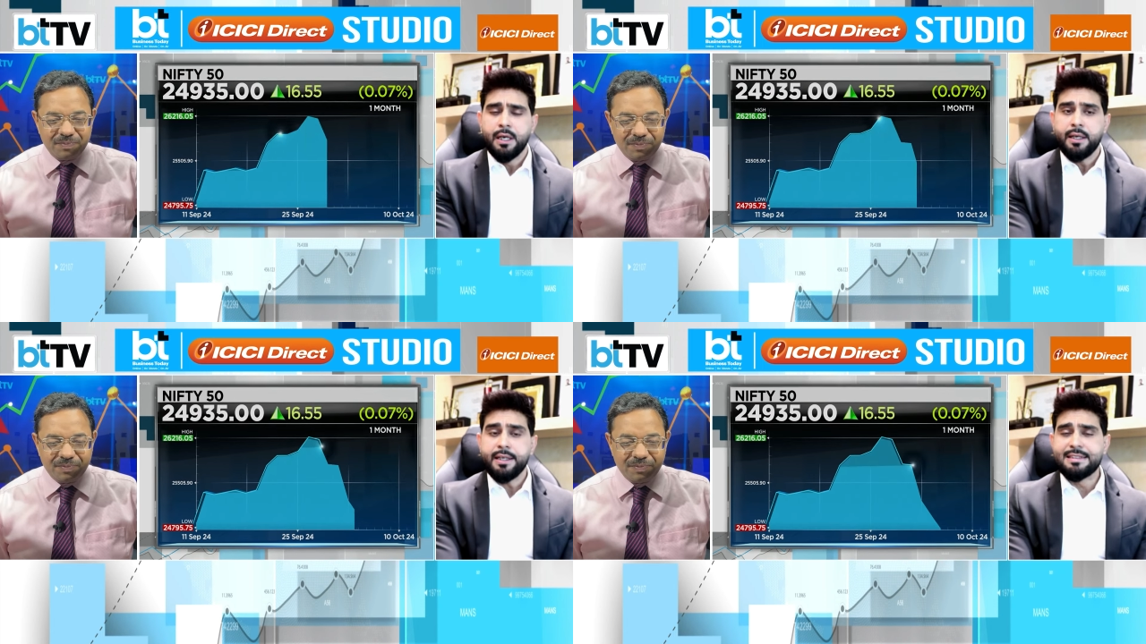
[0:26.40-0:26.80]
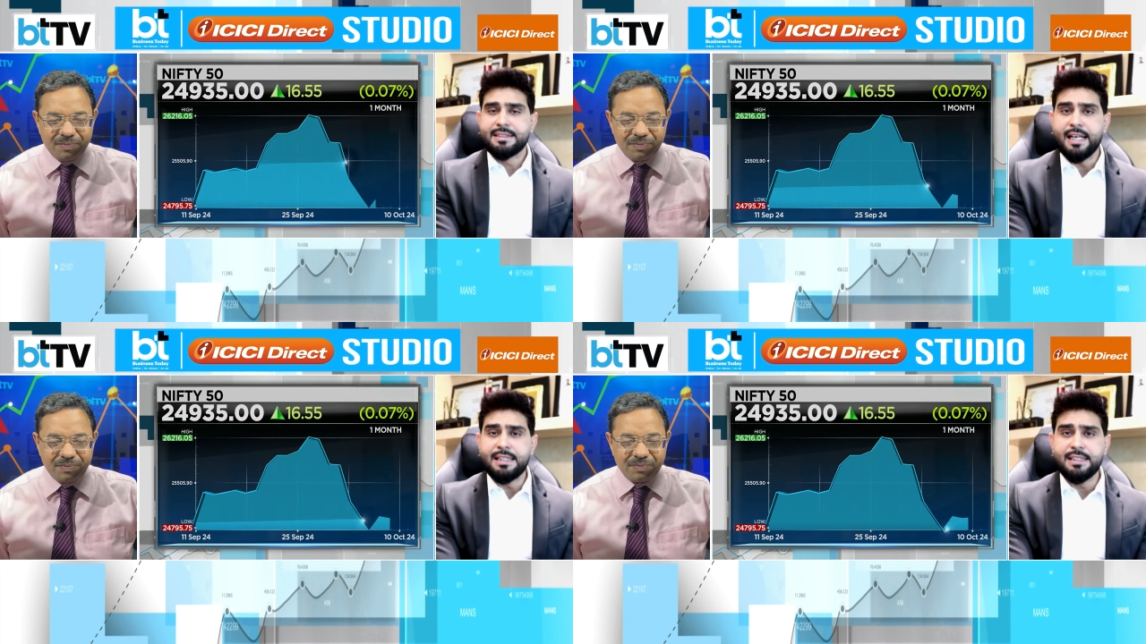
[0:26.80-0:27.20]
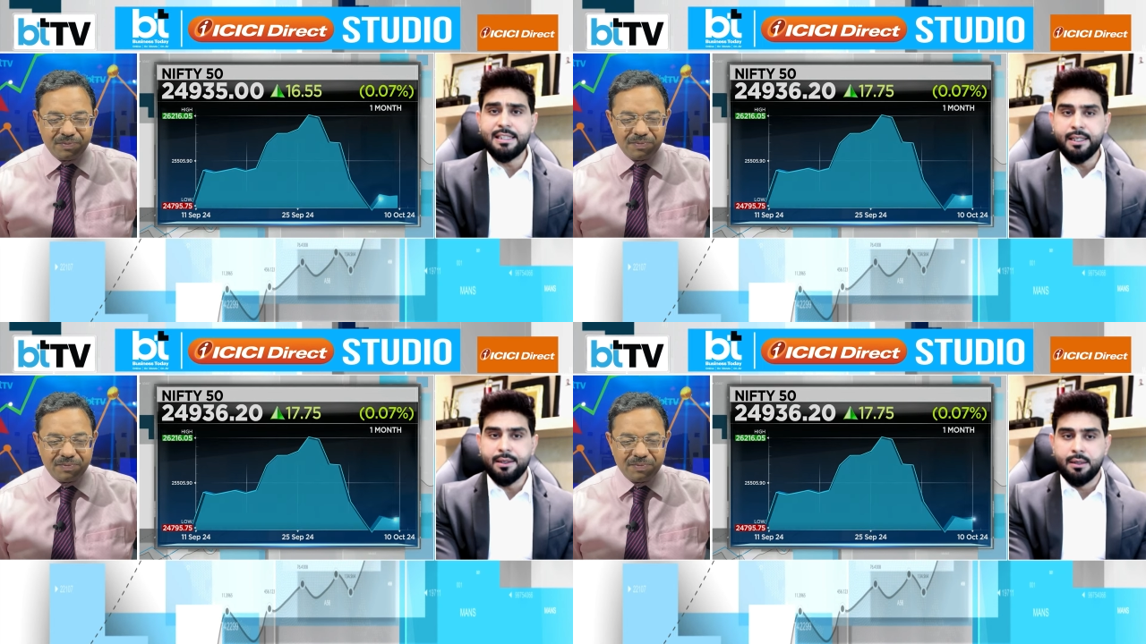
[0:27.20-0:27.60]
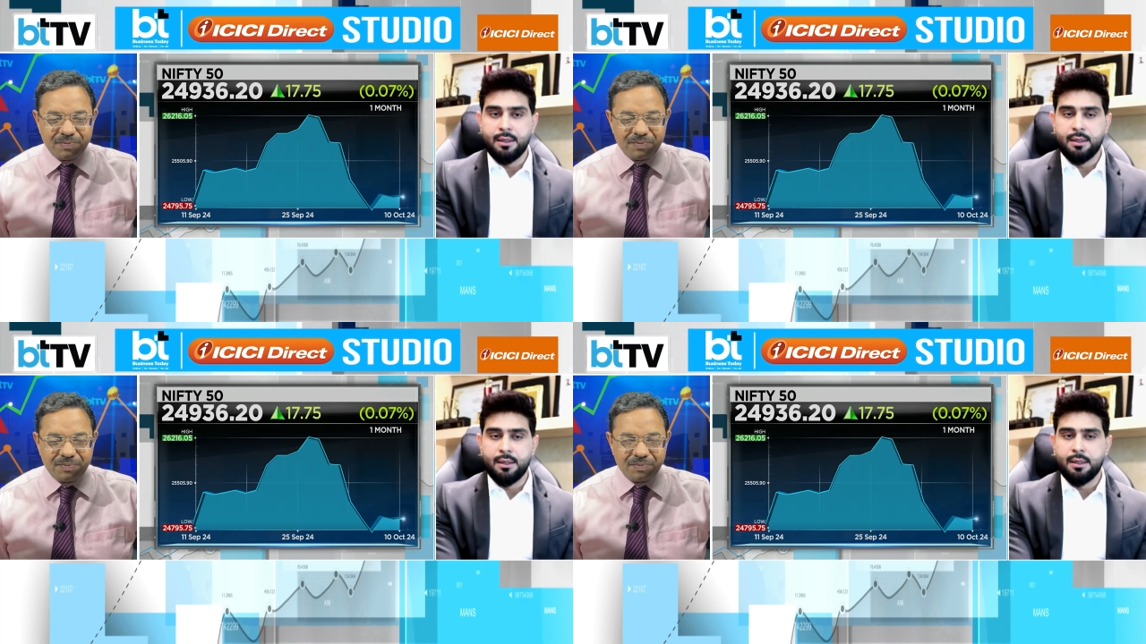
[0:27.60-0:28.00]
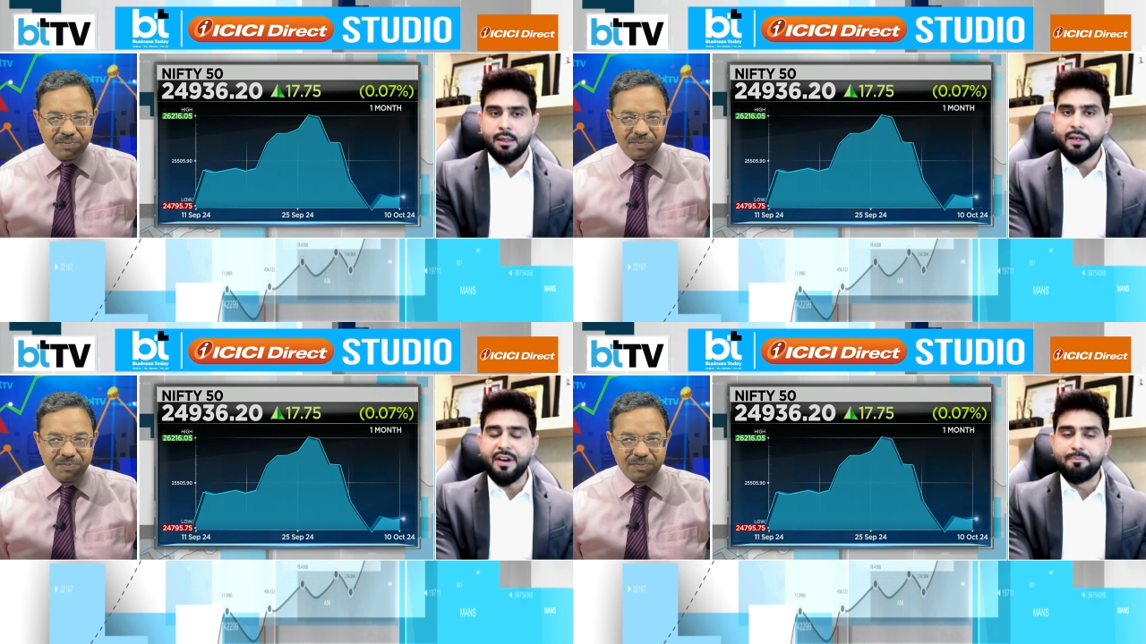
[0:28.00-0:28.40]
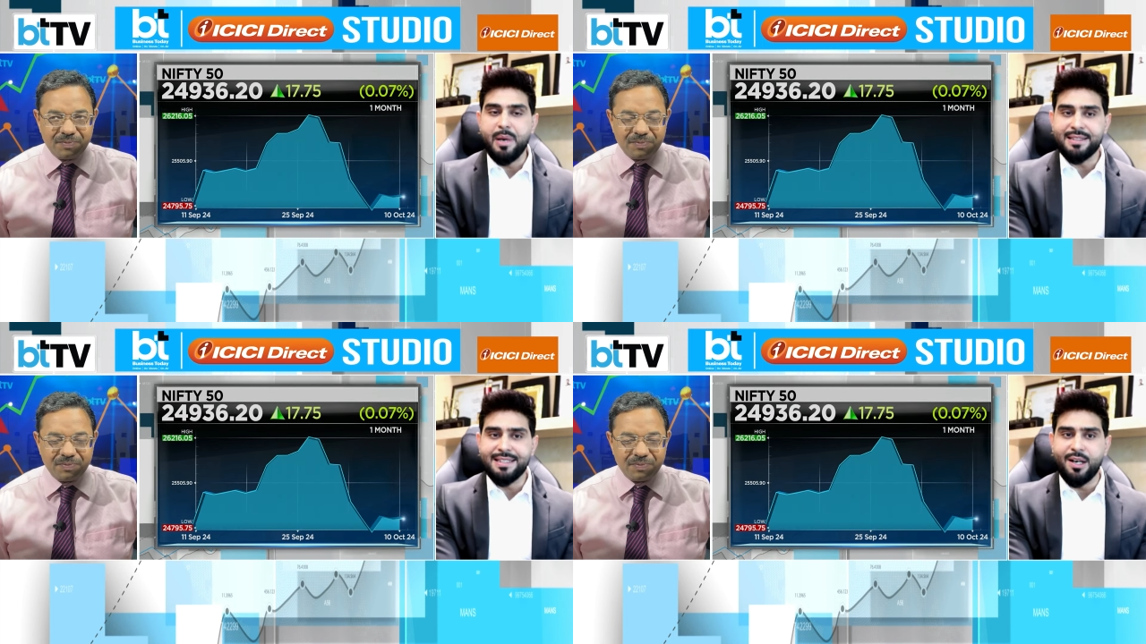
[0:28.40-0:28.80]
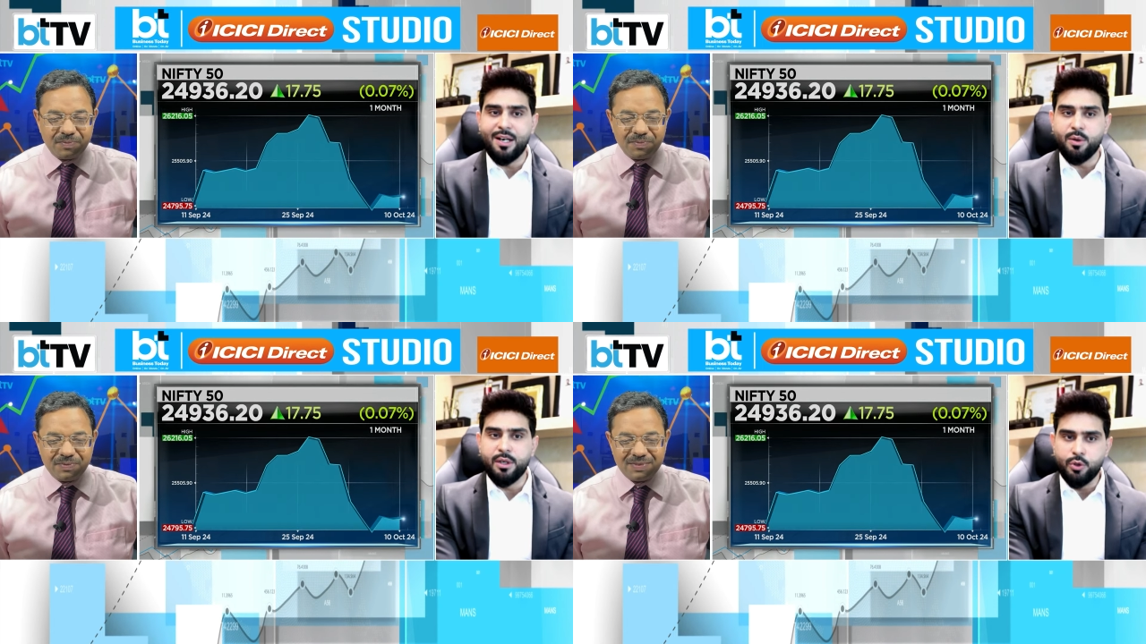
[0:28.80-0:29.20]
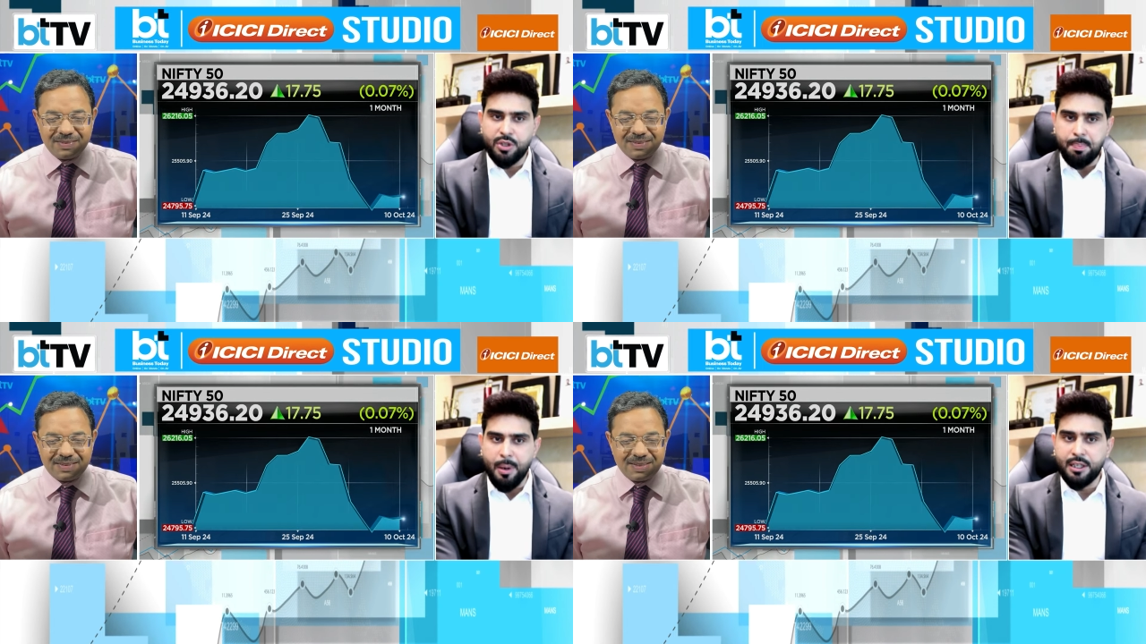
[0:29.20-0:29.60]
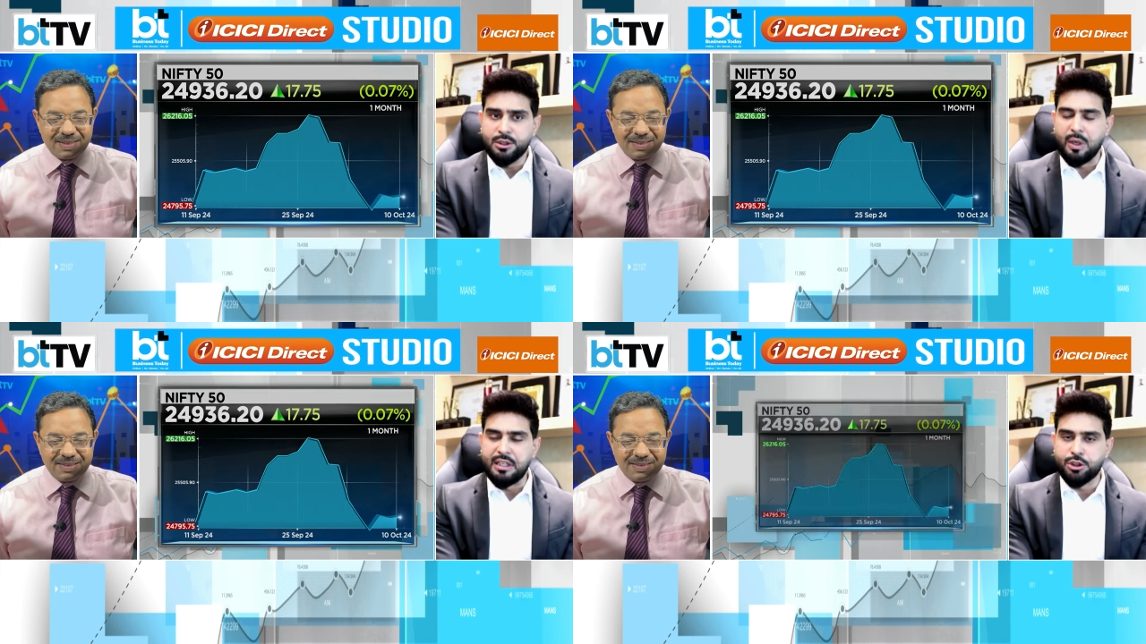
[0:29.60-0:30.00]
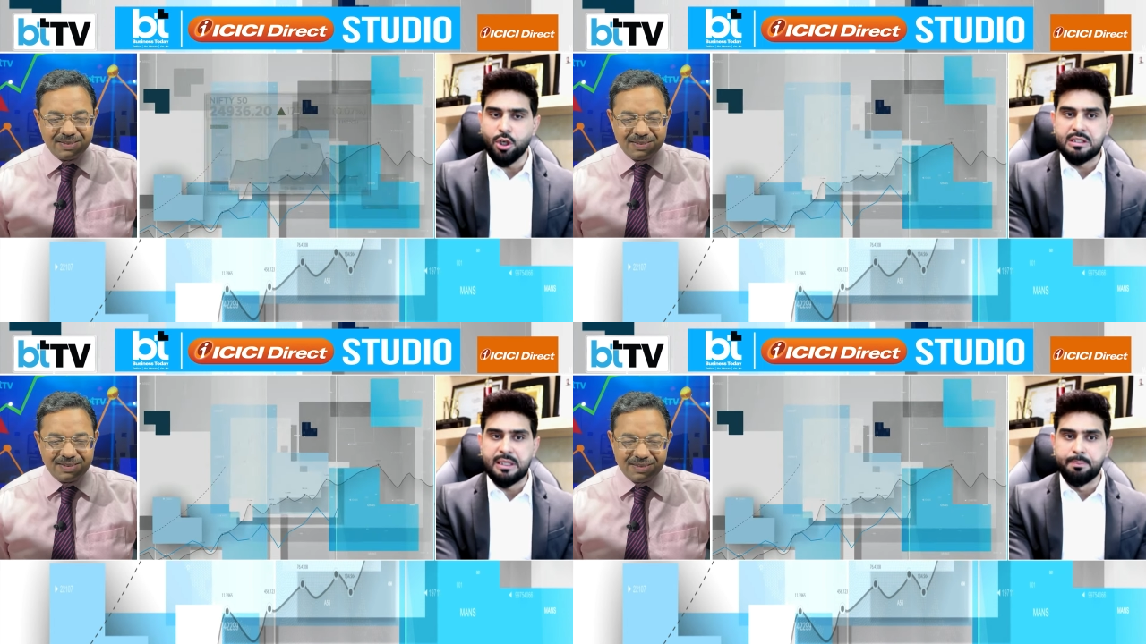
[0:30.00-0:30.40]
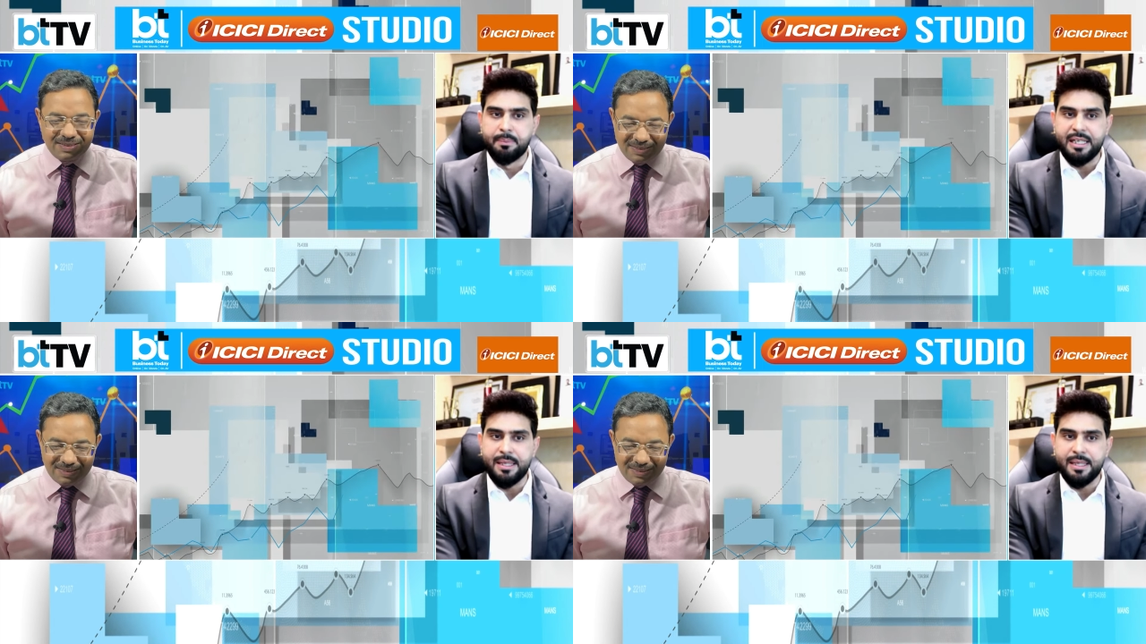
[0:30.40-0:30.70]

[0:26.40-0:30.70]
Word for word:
Speaker 1: Yes, Shailji, uh, if I break this down into three parts, one is short term, medium